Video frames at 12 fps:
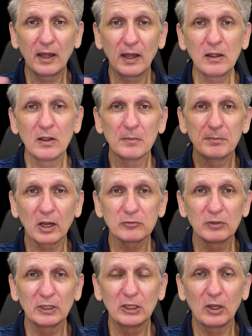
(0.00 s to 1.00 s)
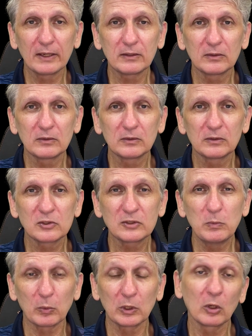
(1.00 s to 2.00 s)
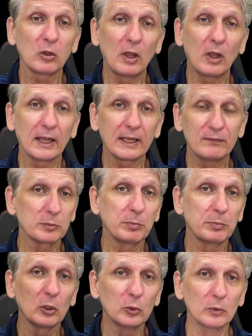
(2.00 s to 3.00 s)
but I'd really like to see what it would look like if it was blue.